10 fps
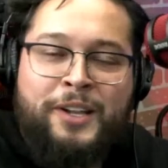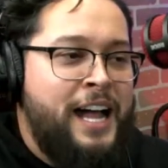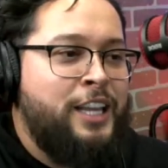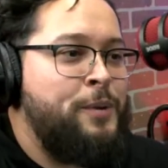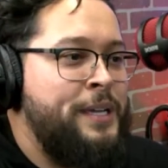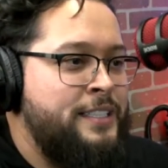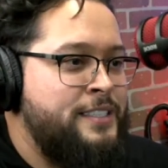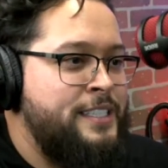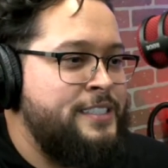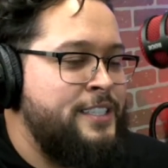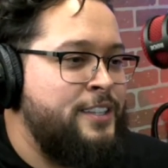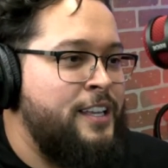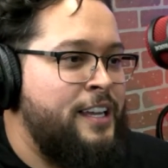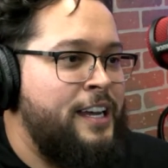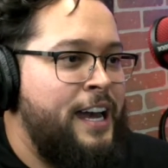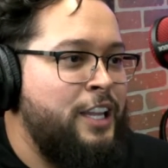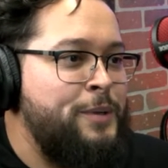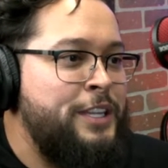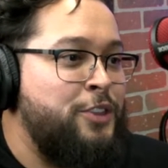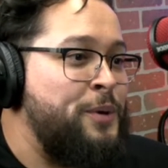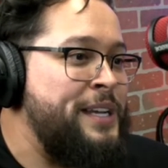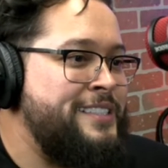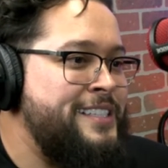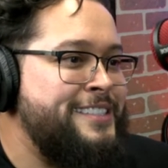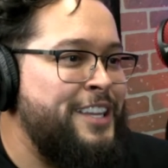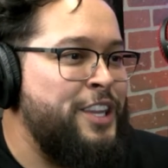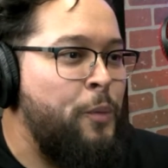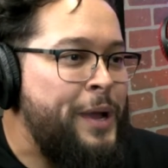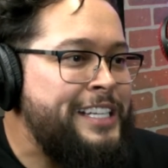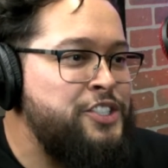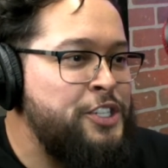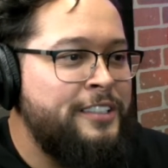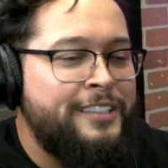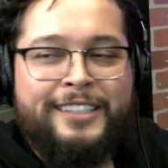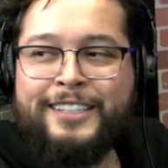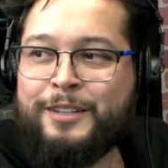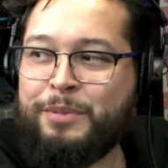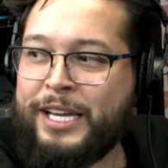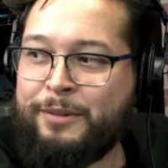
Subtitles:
Halloween 3 season of the Witch playing